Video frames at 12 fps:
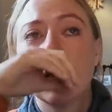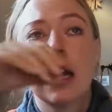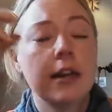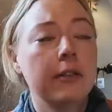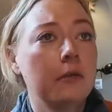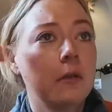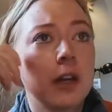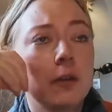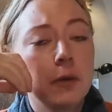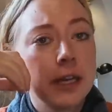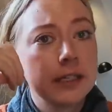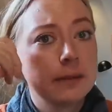I don't want to
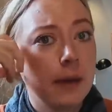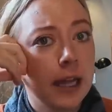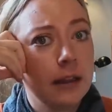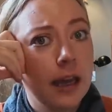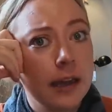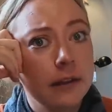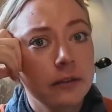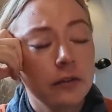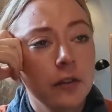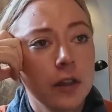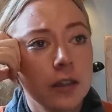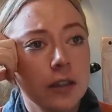waste my
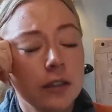life.